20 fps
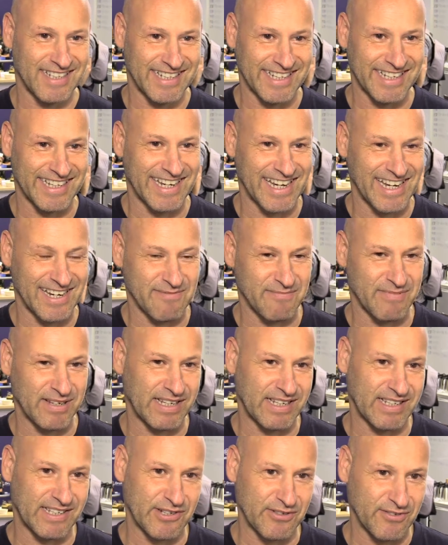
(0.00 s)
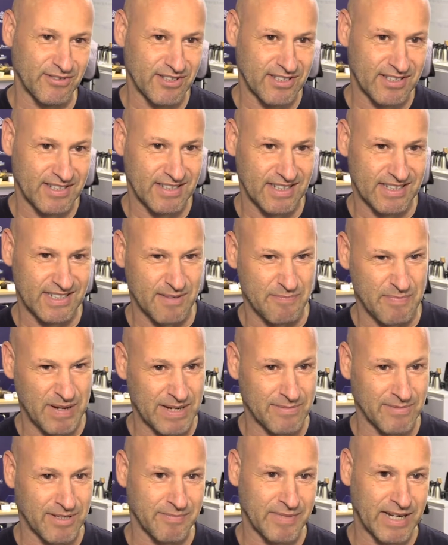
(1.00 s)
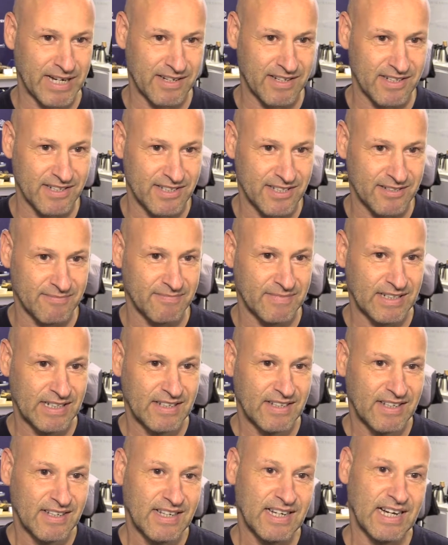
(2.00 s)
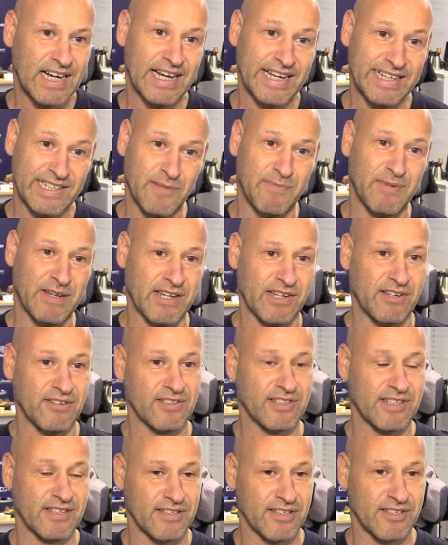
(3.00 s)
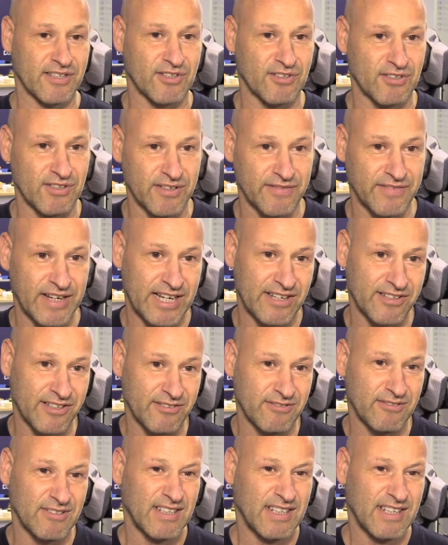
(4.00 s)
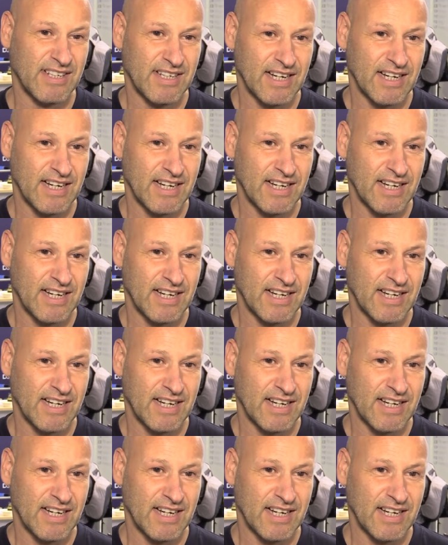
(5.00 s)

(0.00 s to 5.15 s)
It can be used as a payment mechanism. It's being used as a store of value.